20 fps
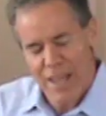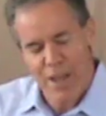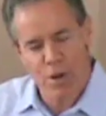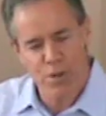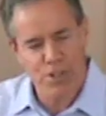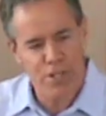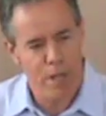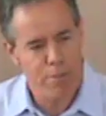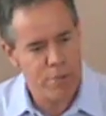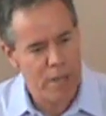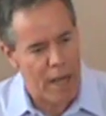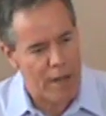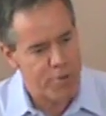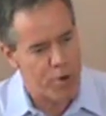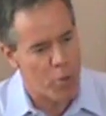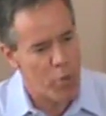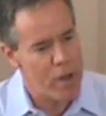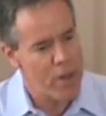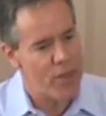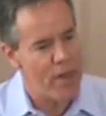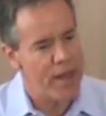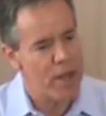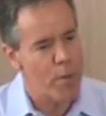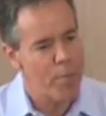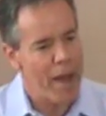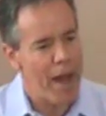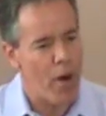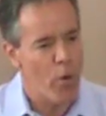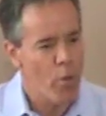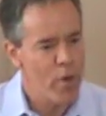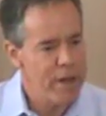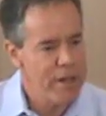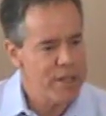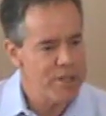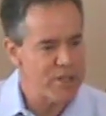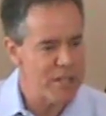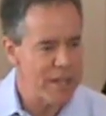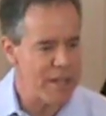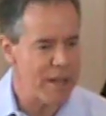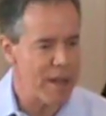You know, sometimes when we think about
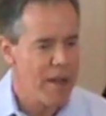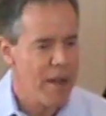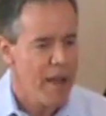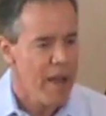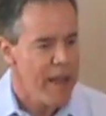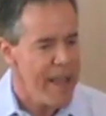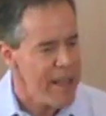witnessing,